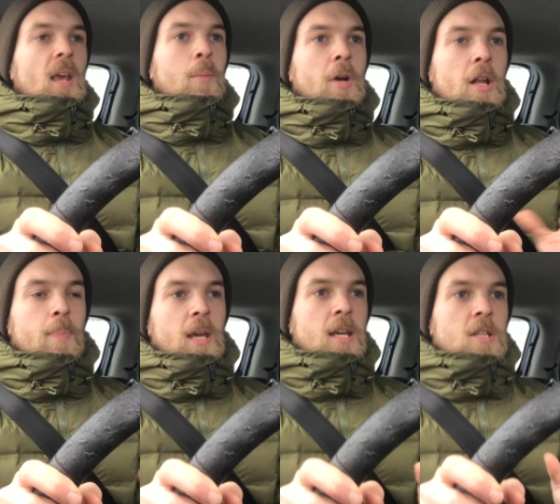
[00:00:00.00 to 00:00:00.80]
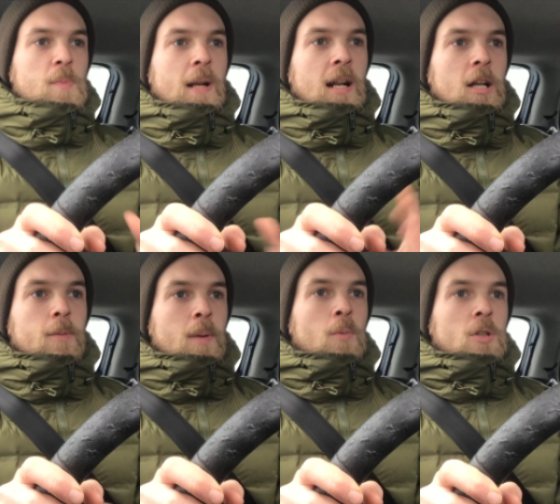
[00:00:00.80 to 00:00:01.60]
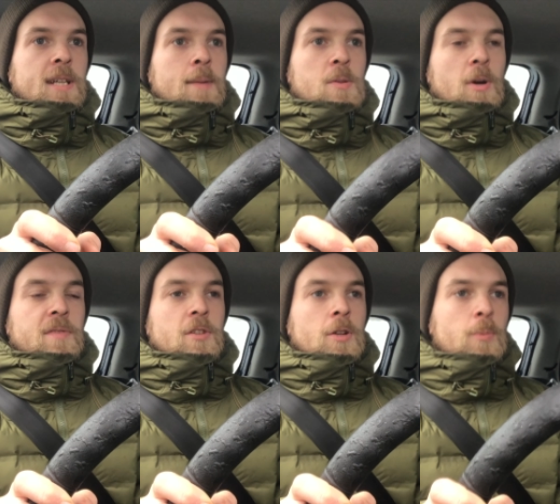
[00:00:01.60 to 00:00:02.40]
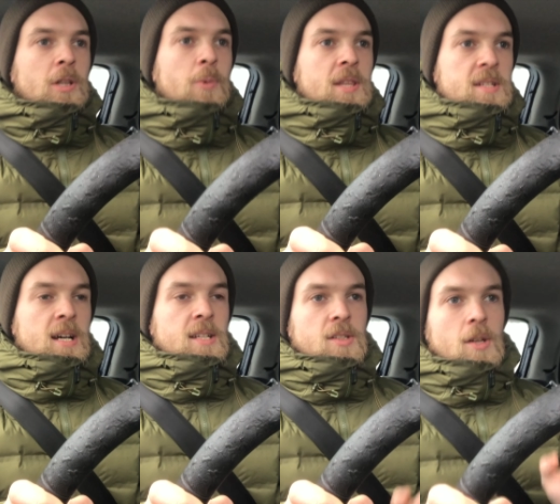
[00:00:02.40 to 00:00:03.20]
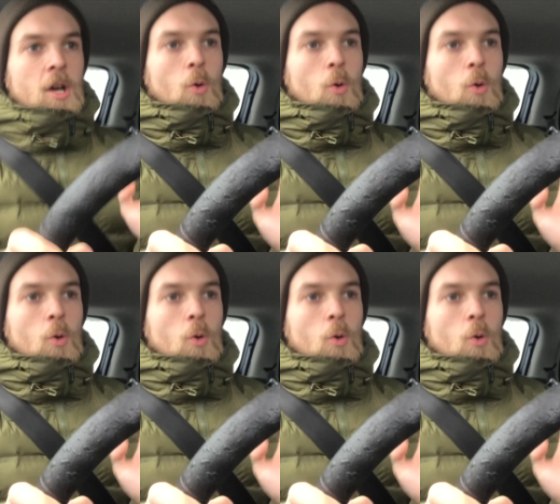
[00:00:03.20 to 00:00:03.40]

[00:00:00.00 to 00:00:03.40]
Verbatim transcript: I'm going to be spending a little bit more time tomorrow afternoon when the weather's nice,